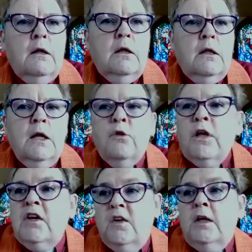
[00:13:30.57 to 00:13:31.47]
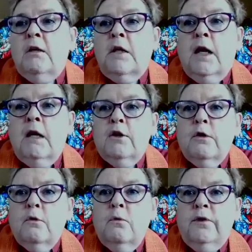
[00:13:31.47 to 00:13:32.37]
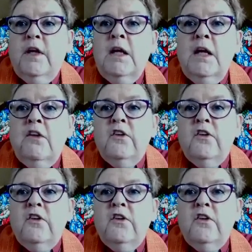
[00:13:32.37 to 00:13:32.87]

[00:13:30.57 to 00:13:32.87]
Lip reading: They don't need to hear that. What they need